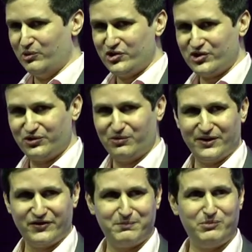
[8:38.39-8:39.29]
push
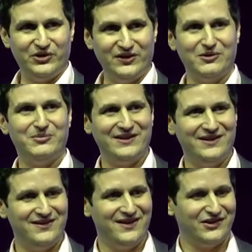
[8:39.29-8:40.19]
towards putting
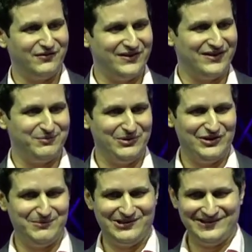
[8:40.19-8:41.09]
something in the air as fast as
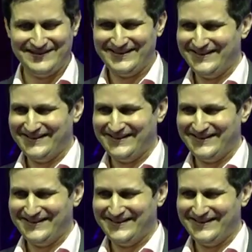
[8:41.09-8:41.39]
possible,